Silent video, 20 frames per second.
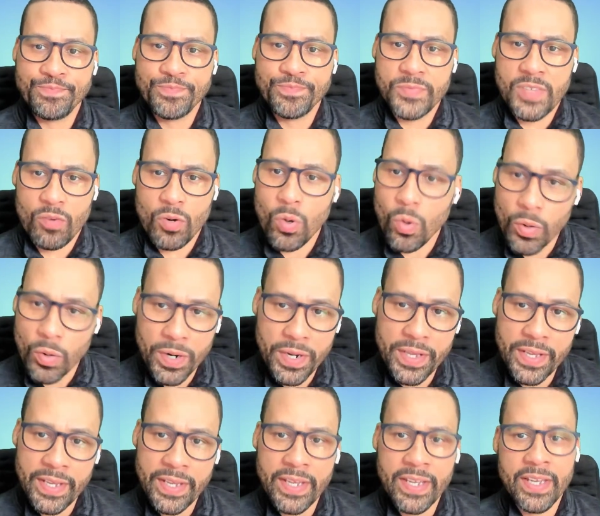
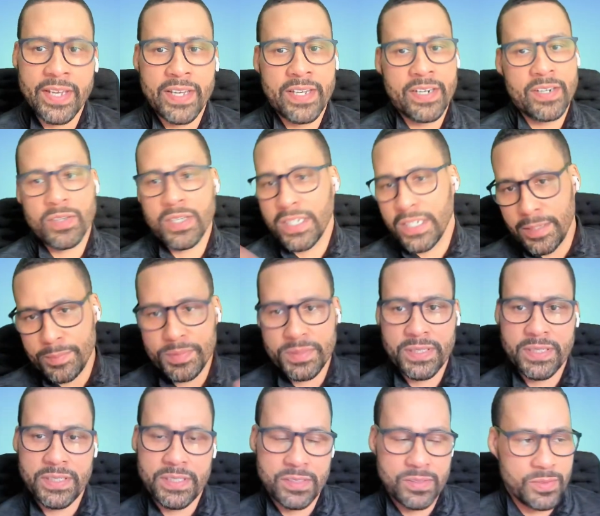recording and clips
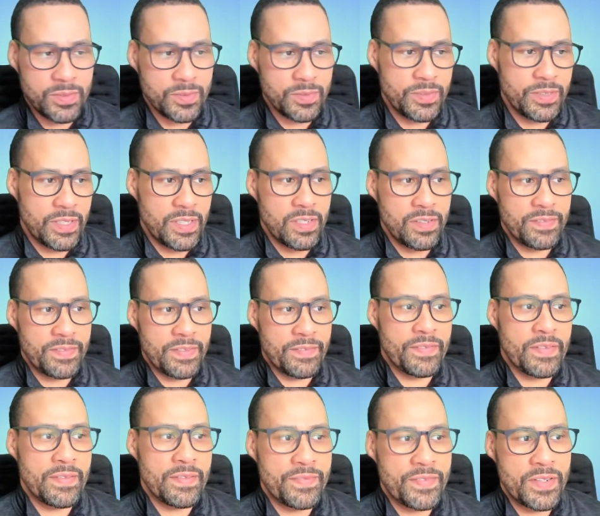and
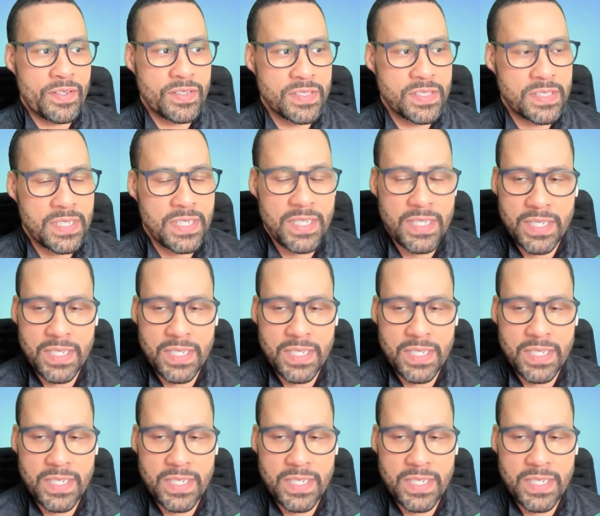if there's